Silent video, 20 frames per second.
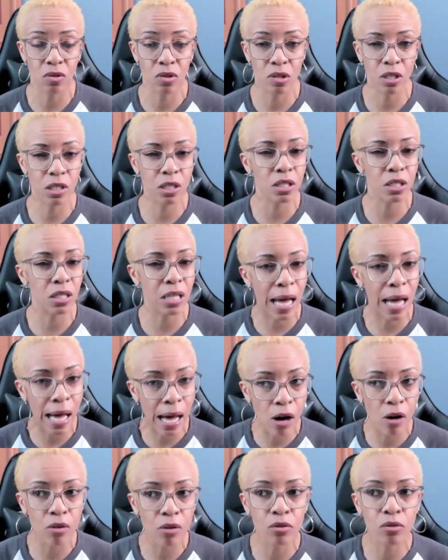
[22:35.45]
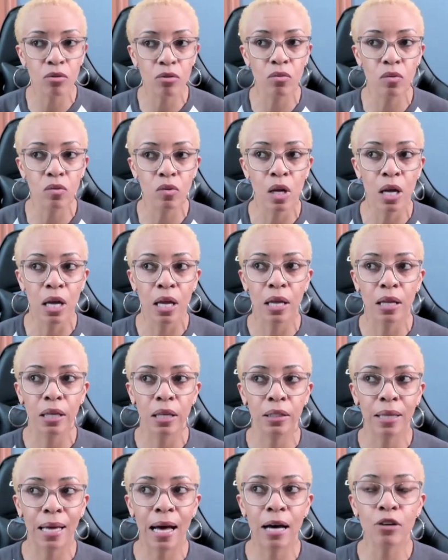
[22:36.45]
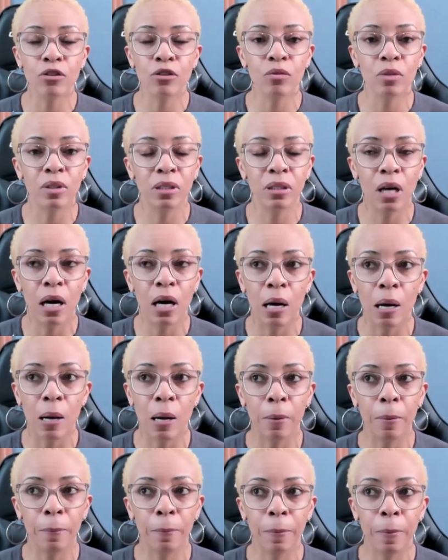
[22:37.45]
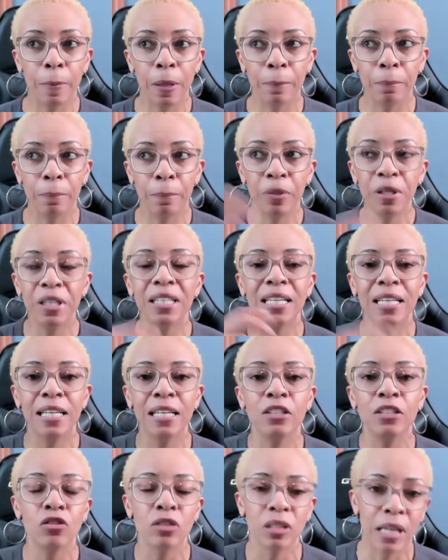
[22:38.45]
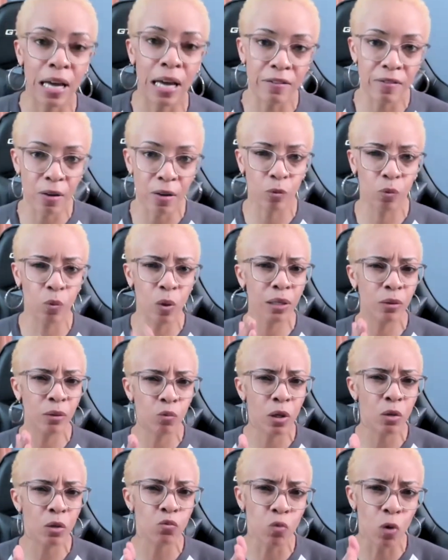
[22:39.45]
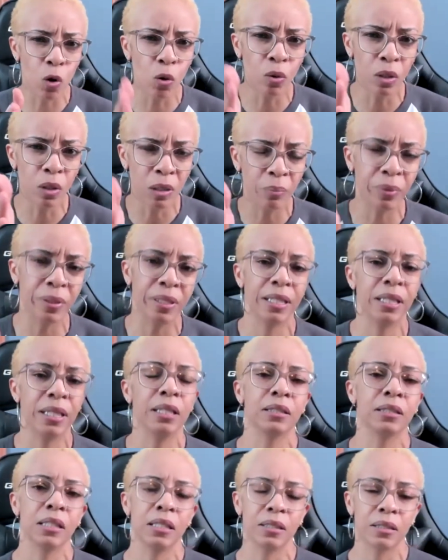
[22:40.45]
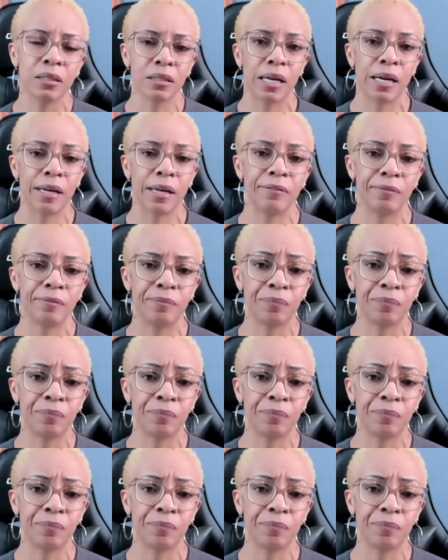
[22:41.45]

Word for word: It's just mm-hmm. how you how you uh, put it in your life, what what role it plays in your life.